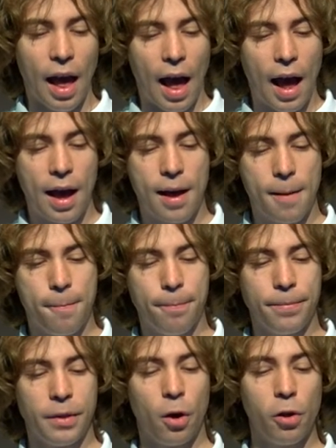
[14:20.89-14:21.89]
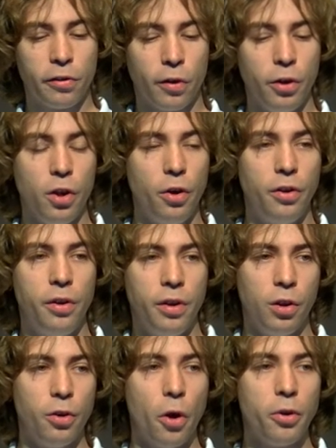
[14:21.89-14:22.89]
also
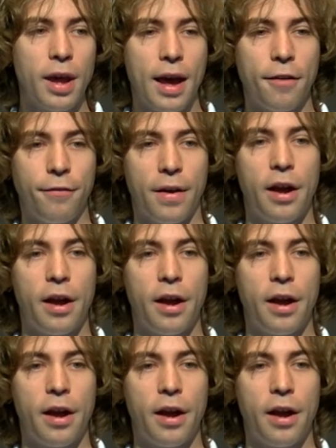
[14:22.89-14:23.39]
you don't have